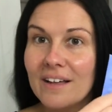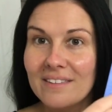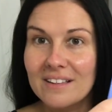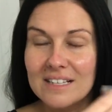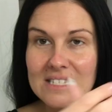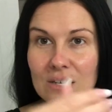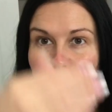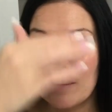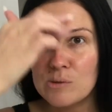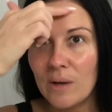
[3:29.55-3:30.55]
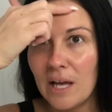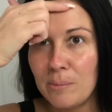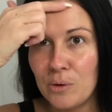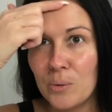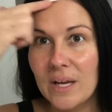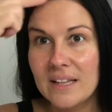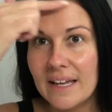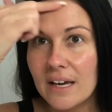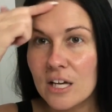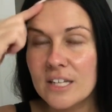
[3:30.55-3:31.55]
the cleansing wipes will help you
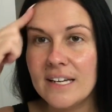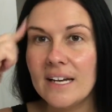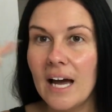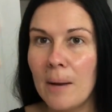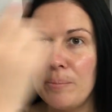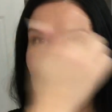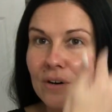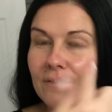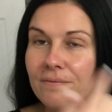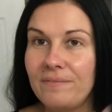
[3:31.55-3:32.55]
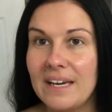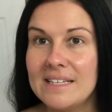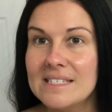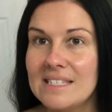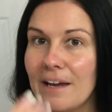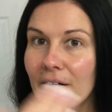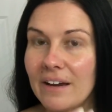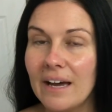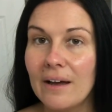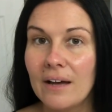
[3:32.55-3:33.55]
like clean up your face
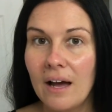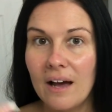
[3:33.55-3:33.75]
area